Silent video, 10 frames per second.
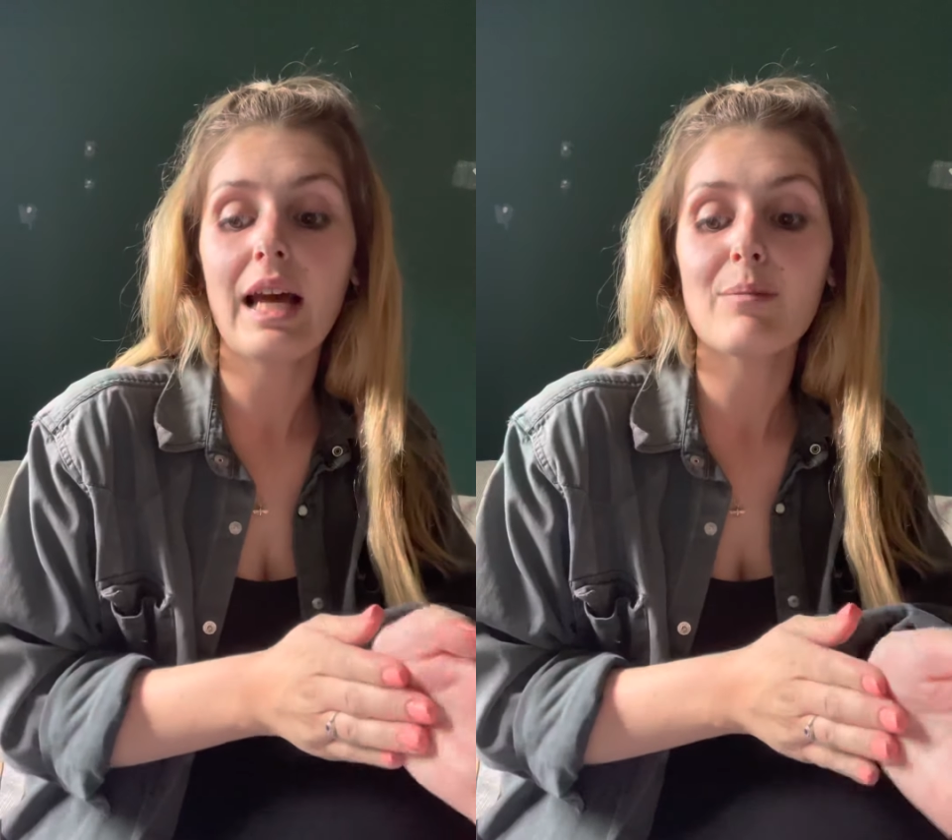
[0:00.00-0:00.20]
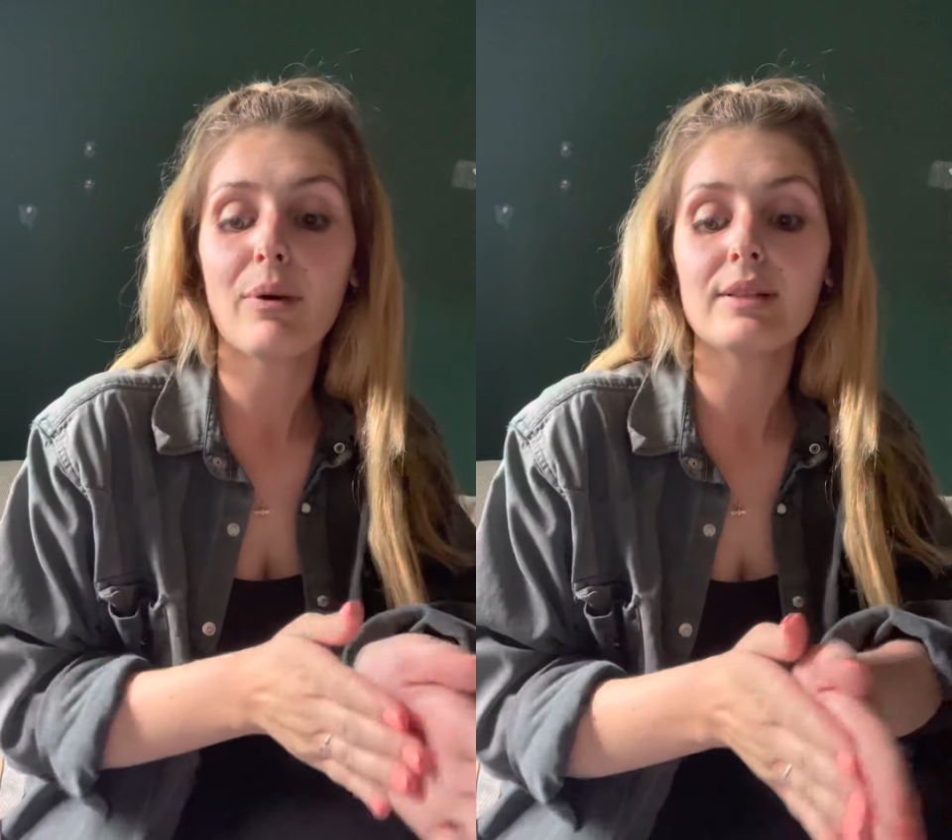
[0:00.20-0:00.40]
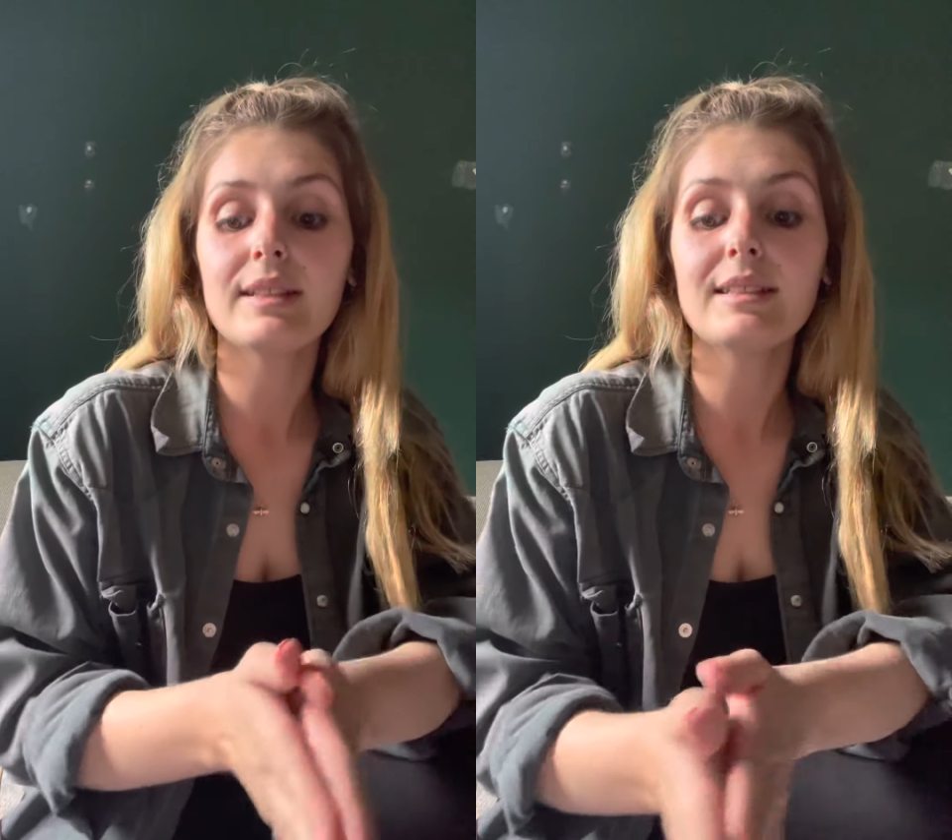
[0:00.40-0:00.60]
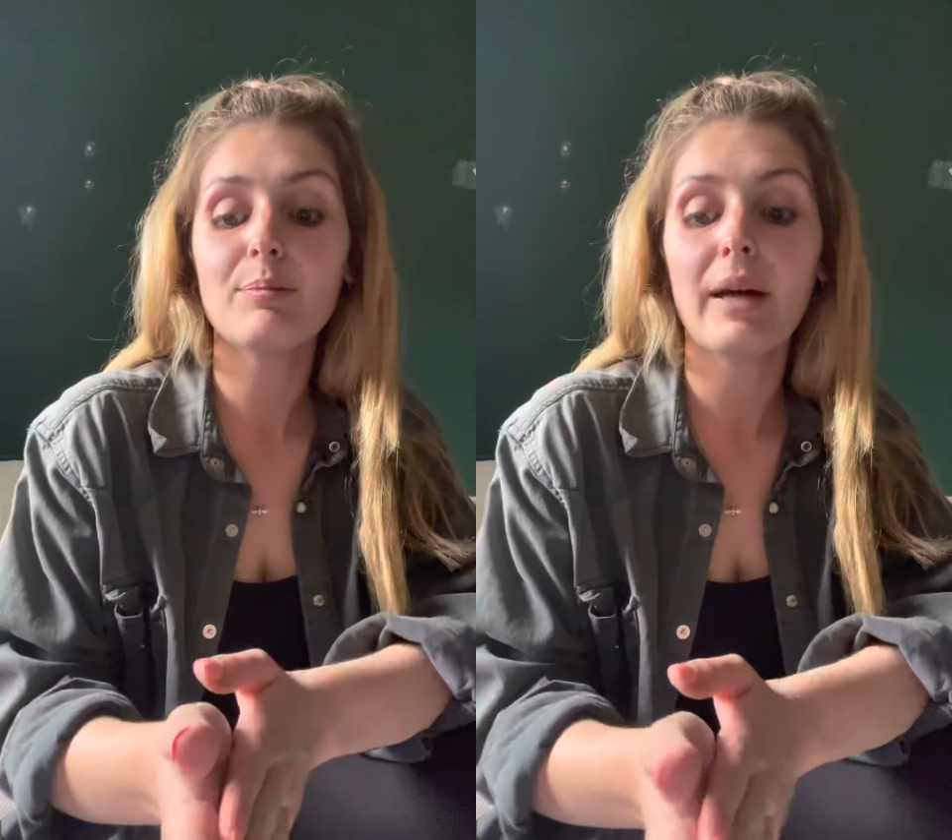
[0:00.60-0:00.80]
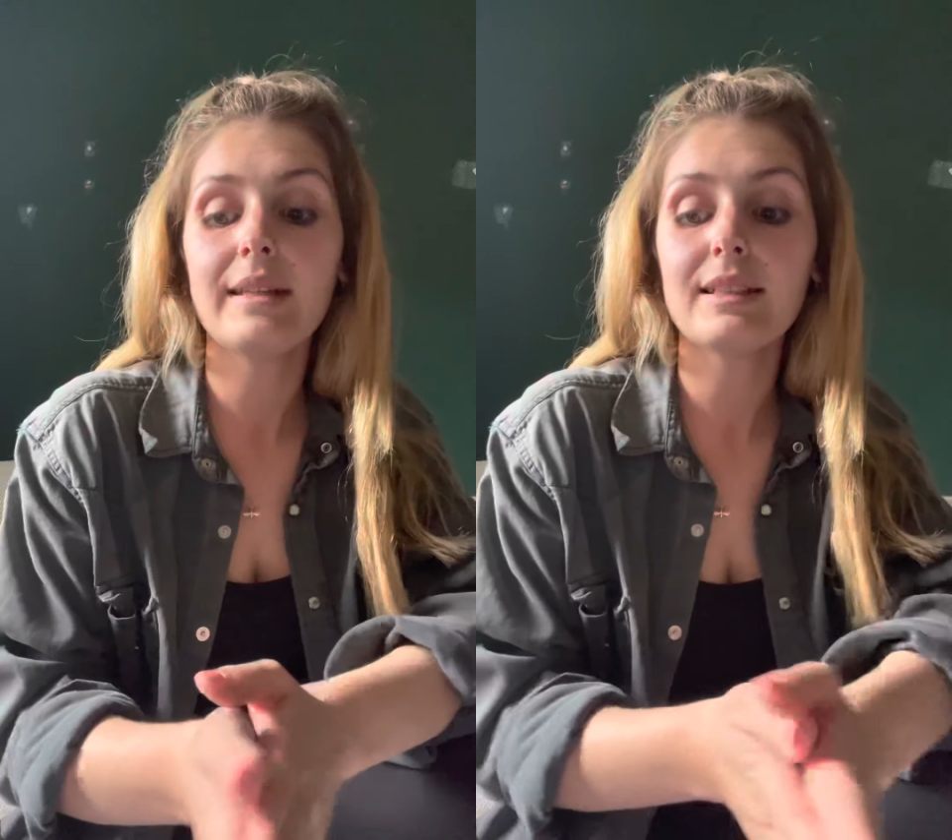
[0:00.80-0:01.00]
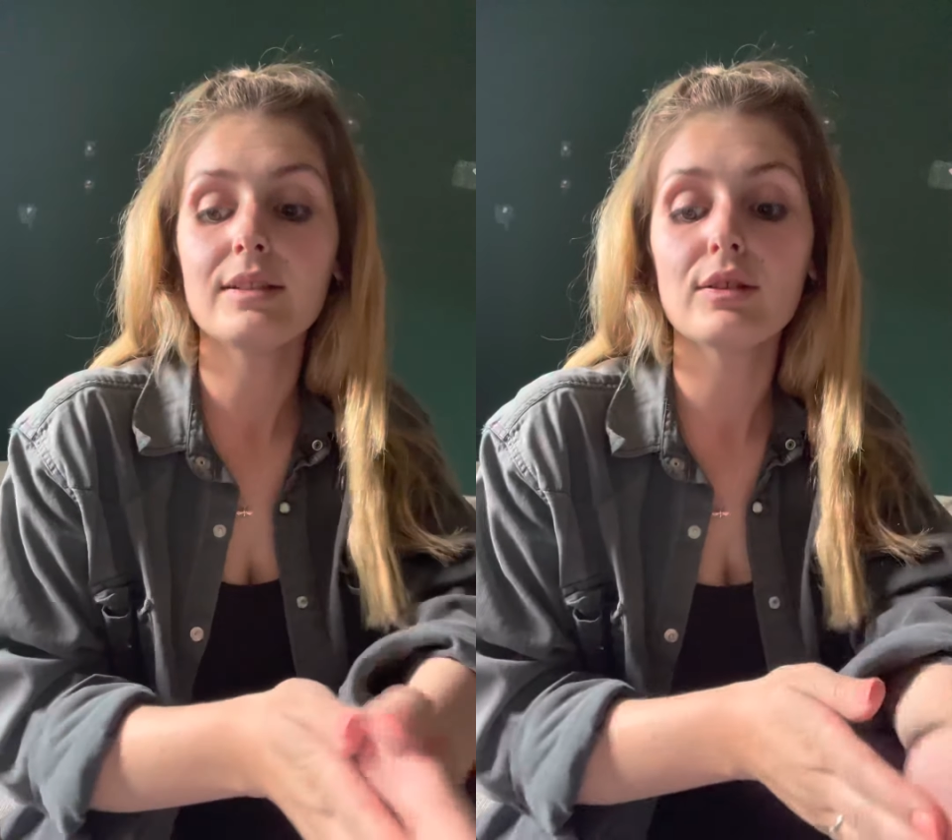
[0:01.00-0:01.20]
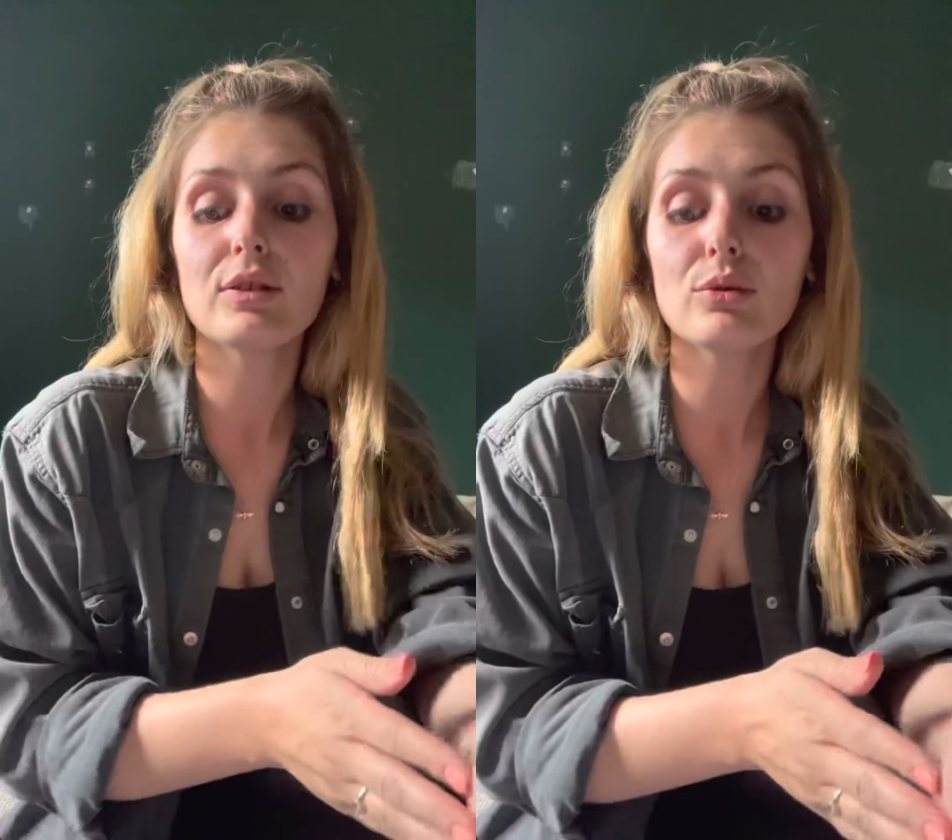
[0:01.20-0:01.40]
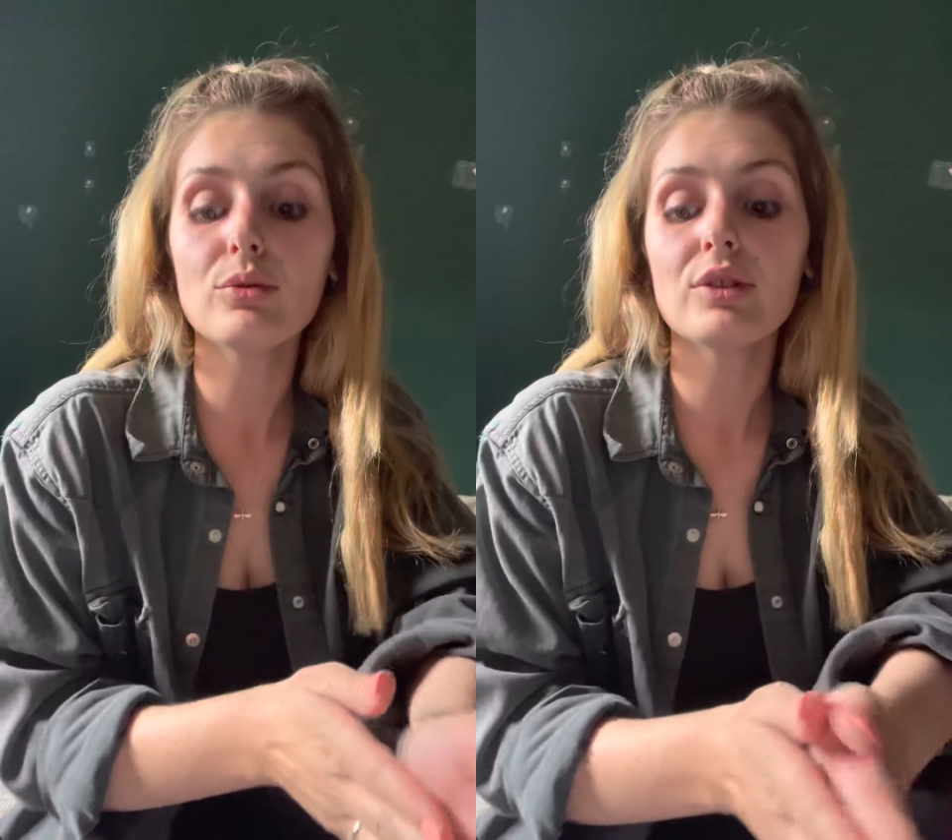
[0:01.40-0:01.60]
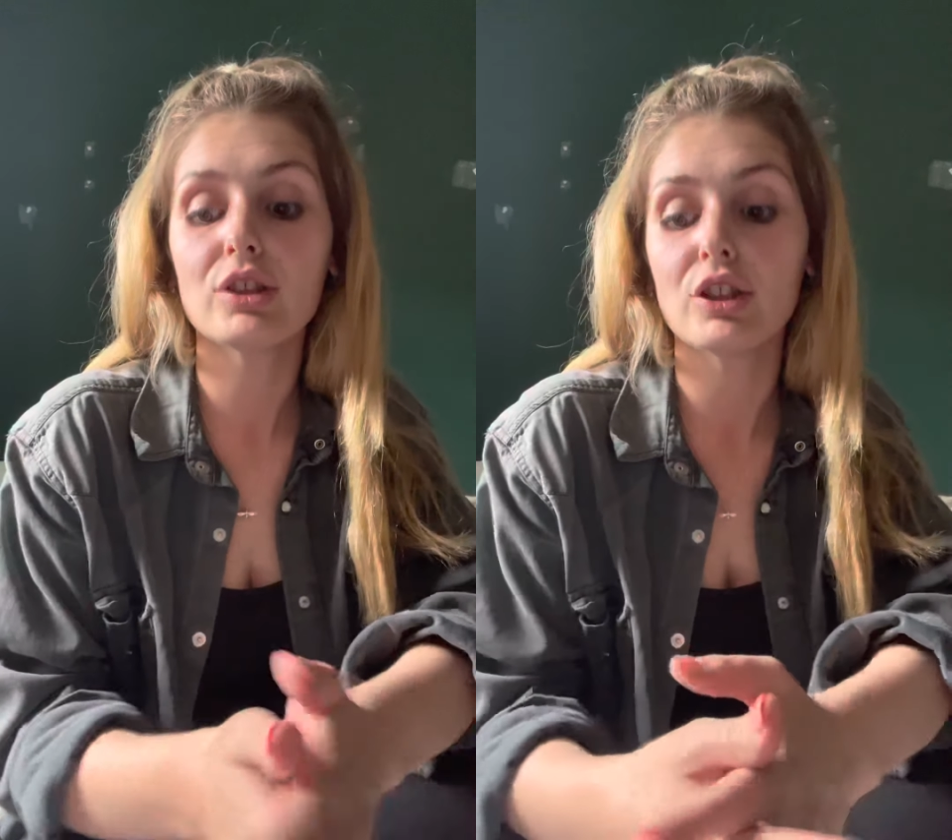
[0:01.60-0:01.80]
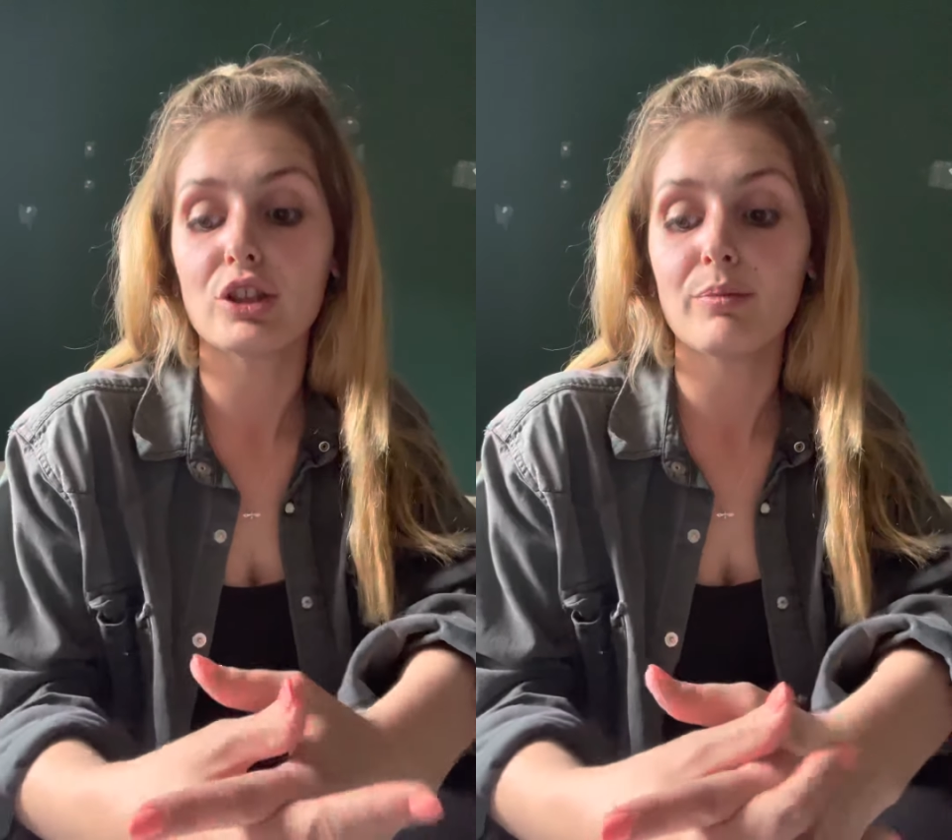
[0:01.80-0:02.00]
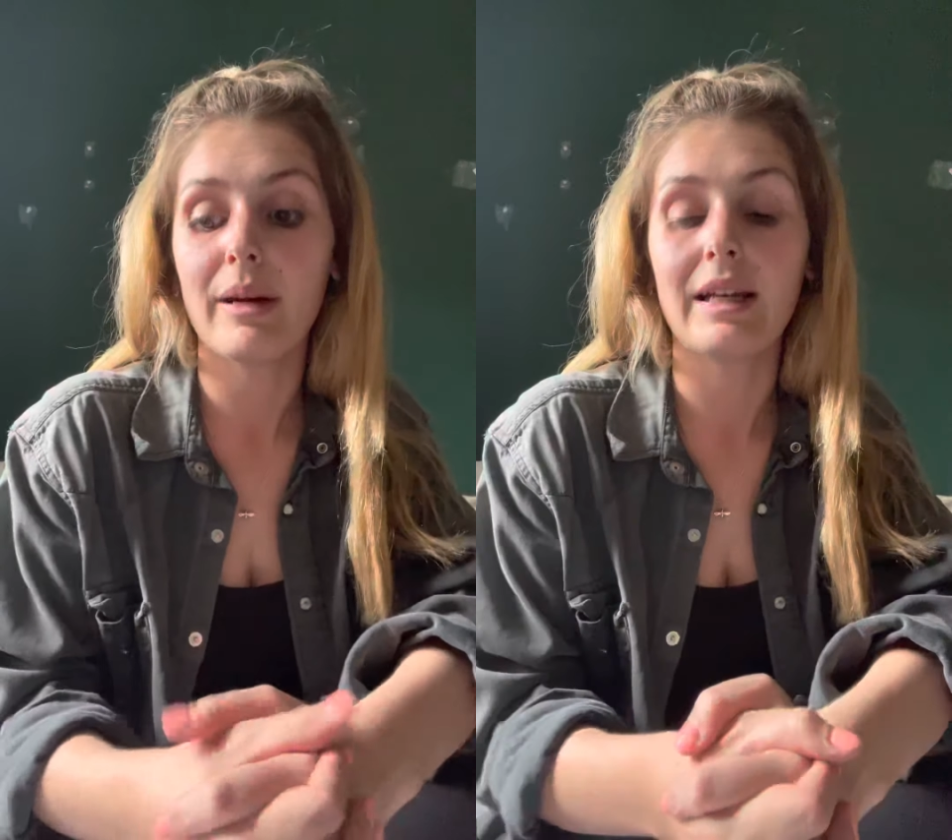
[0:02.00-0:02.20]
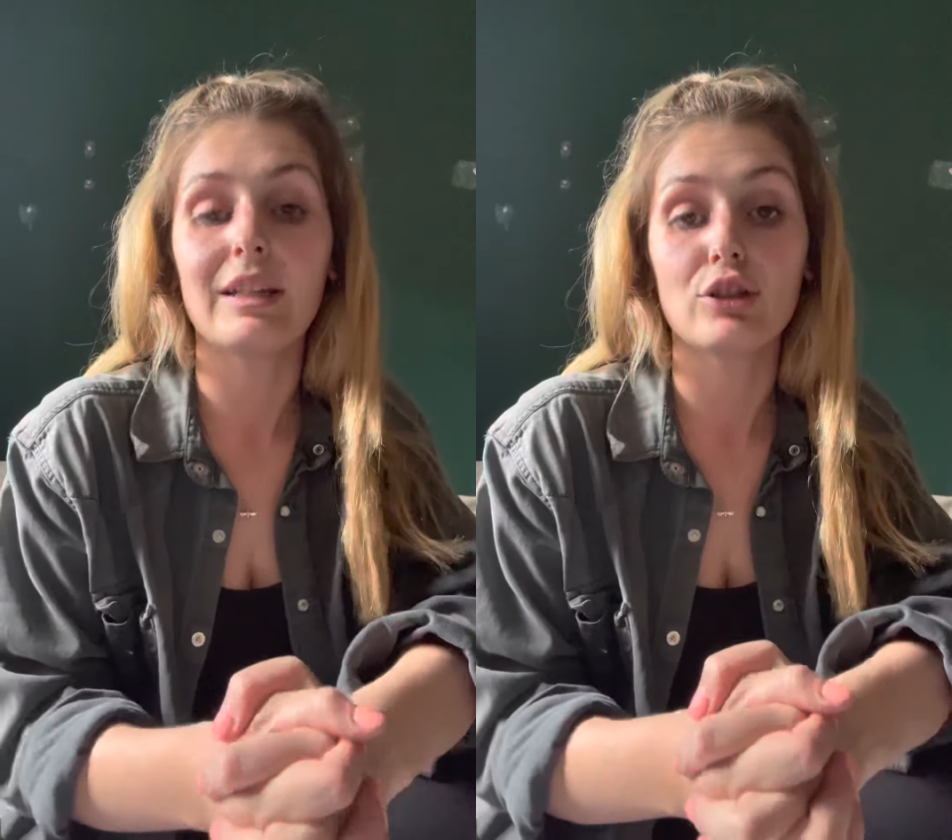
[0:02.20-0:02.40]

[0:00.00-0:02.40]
and participate in the school decision-making